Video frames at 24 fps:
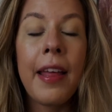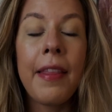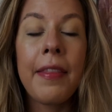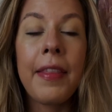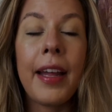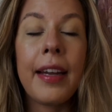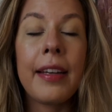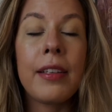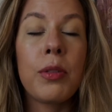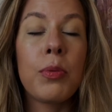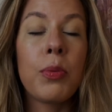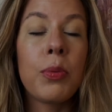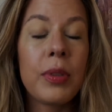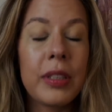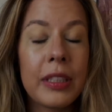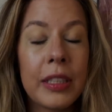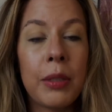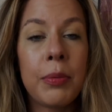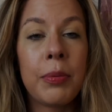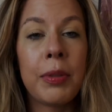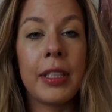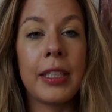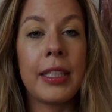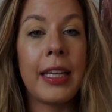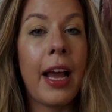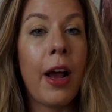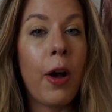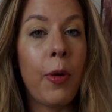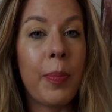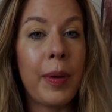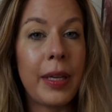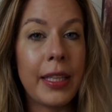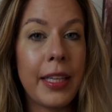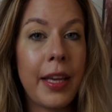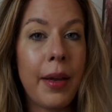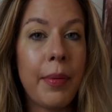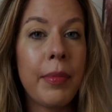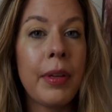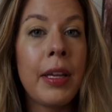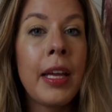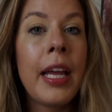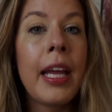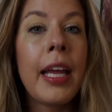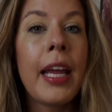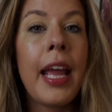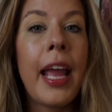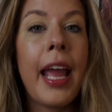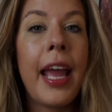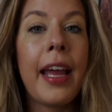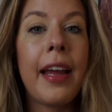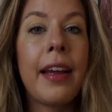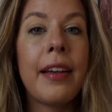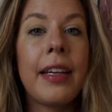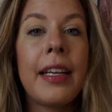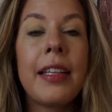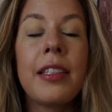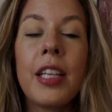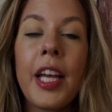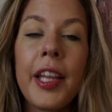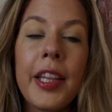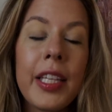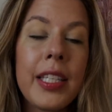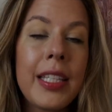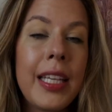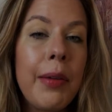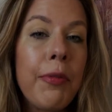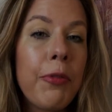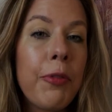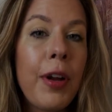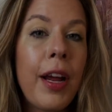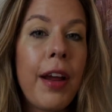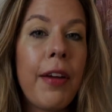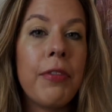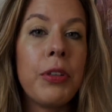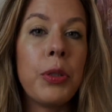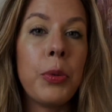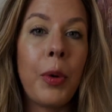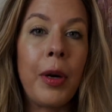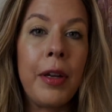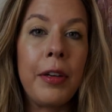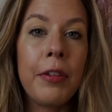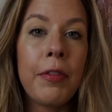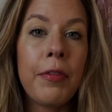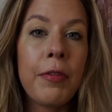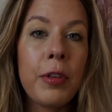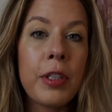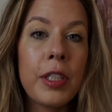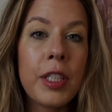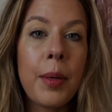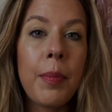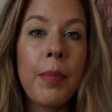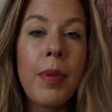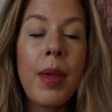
that it's really helping them. And it's not the same for everyone. For some